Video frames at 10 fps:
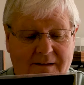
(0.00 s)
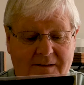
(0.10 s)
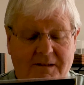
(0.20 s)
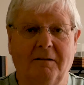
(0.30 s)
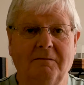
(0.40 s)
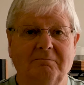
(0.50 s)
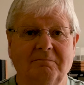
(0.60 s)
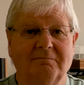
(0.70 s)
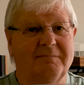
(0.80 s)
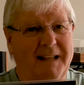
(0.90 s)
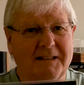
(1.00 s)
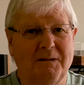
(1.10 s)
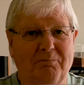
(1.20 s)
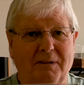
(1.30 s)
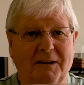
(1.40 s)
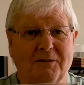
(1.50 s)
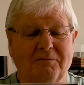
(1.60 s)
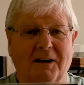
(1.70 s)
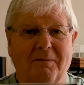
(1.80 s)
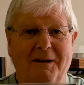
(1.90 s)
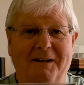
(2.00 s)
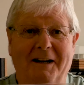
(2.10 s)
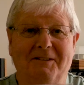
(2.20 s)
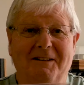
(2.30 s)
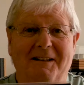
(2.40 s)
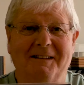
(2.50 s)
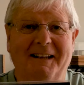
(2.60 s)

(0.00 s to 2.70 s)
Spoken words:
So that's a pretty good recommendation, isn't